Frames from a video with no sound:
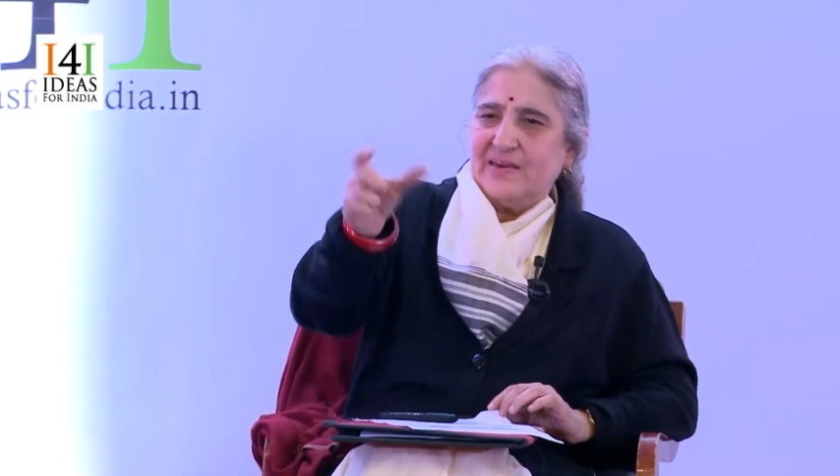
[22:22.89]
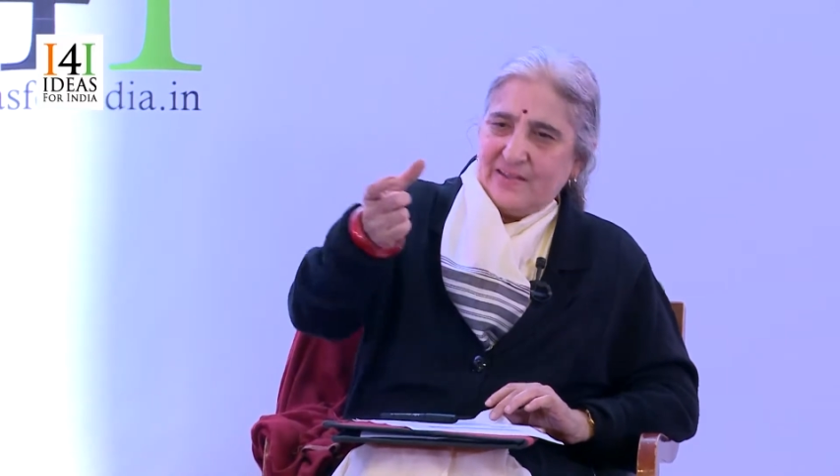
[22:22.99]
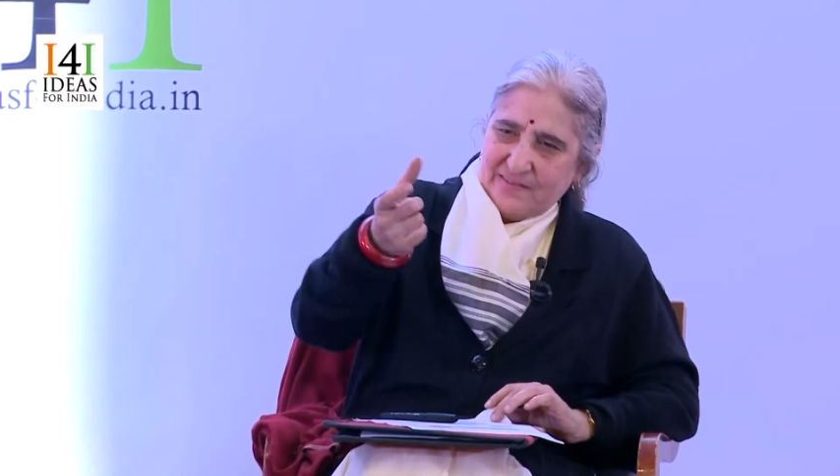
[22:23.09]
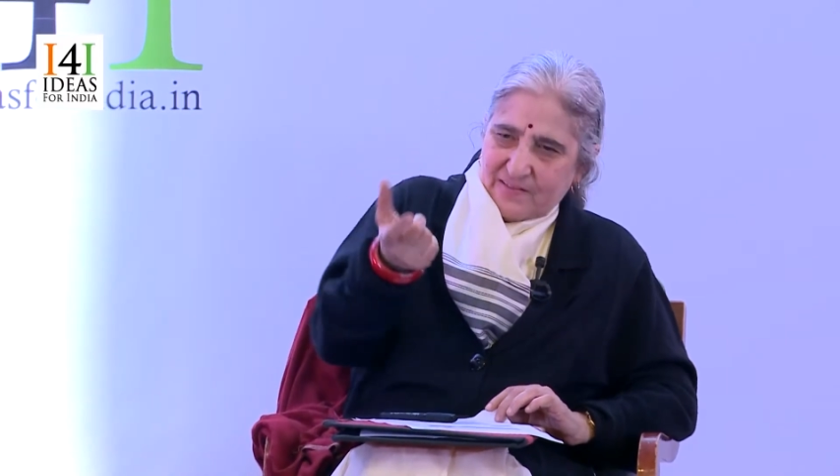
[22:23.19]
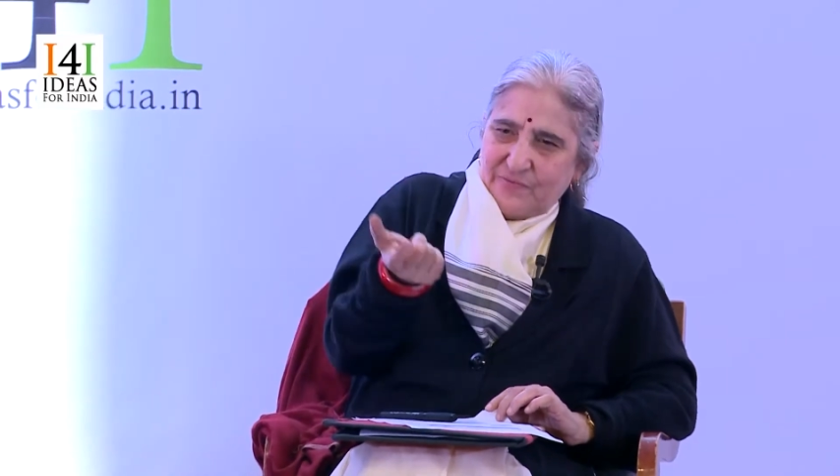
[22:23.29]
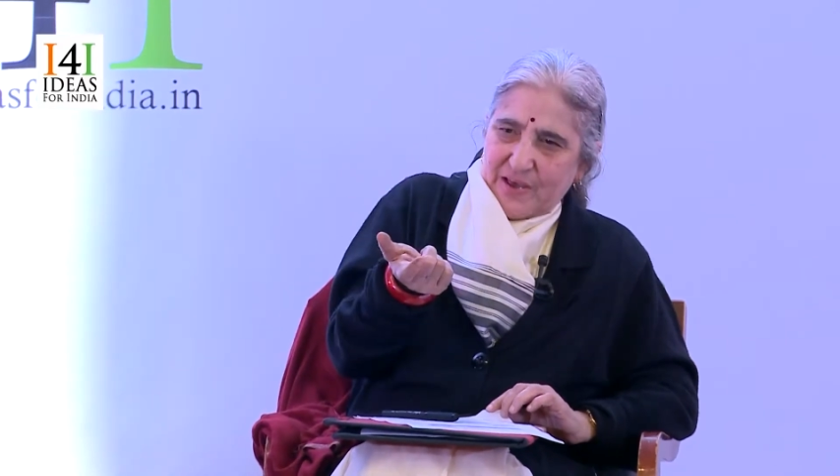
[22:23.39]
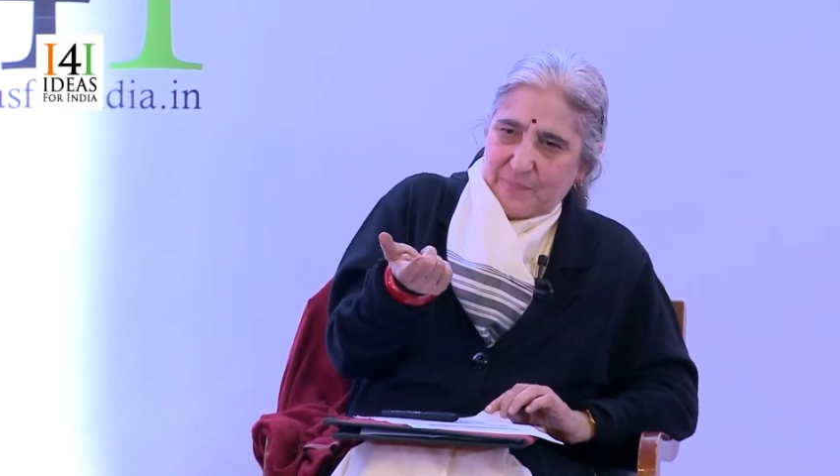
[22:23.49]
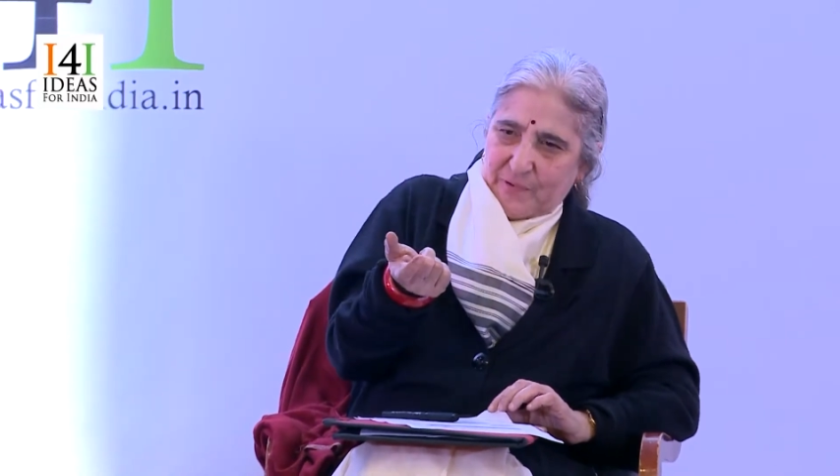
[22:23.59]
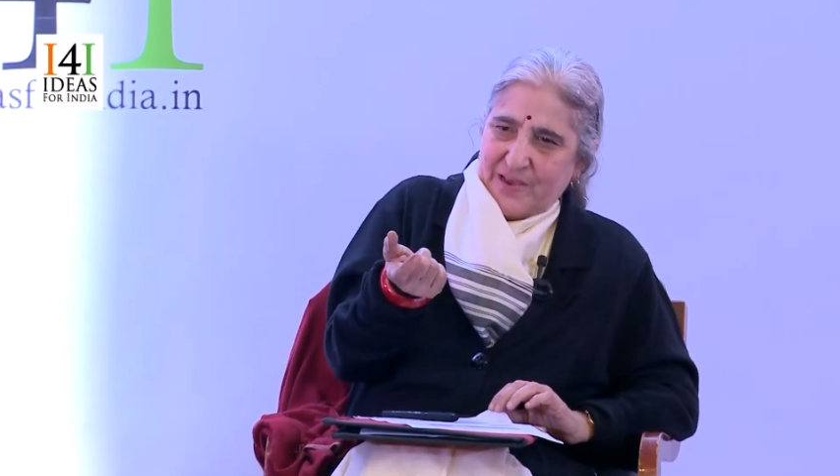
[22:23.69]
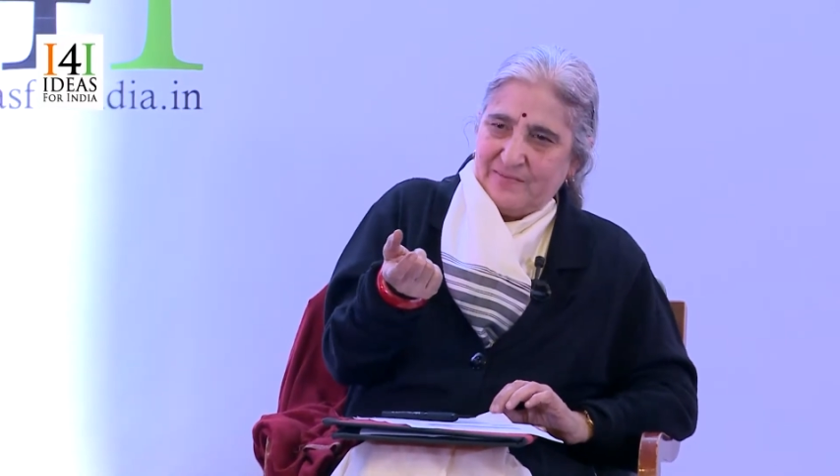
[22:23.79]
it's the fair
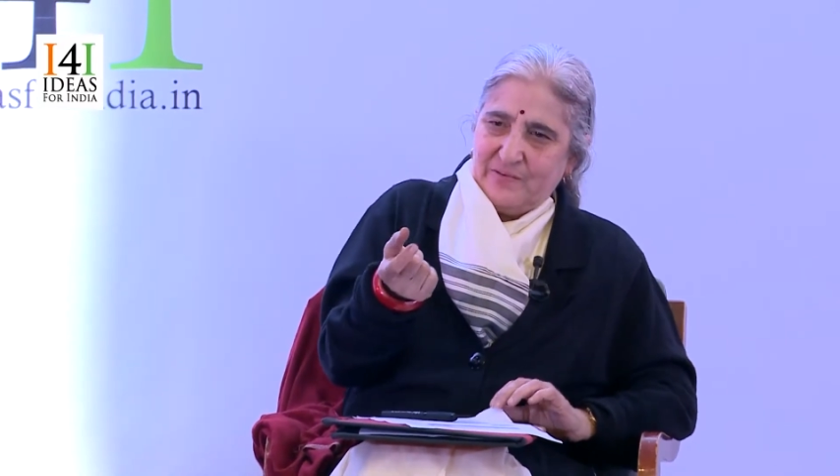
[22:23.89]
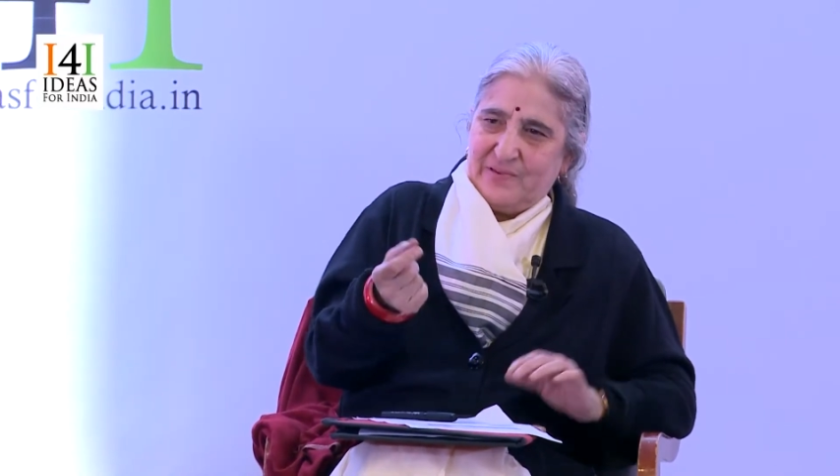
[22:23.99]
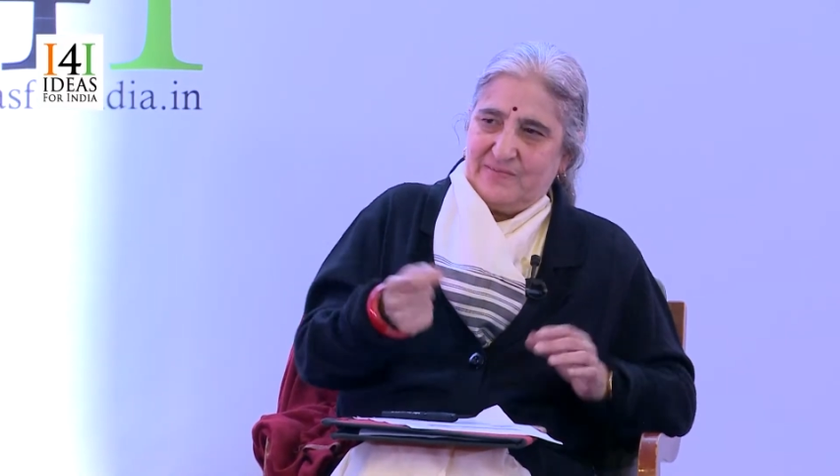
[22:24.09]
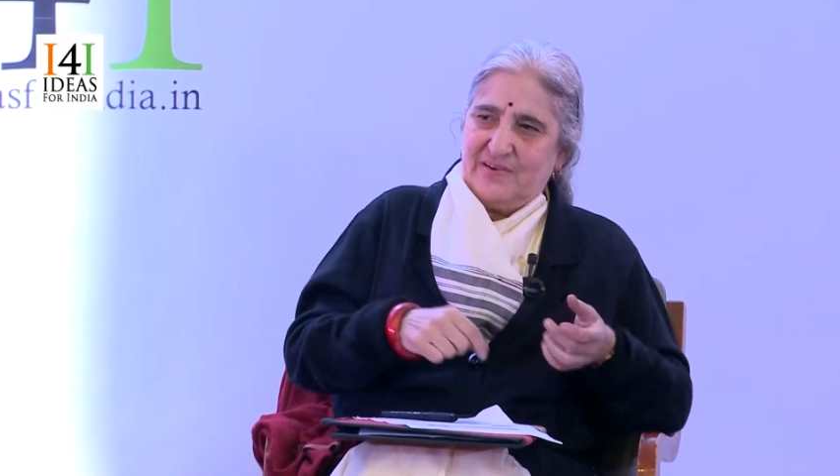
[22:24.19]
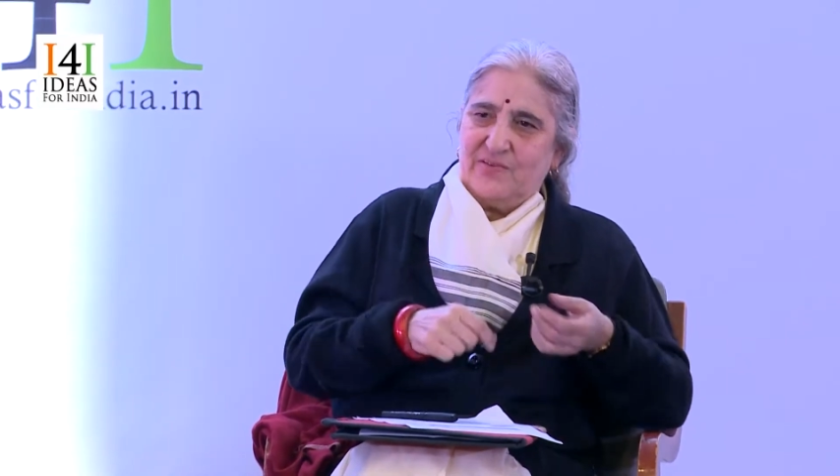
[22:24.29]
price question.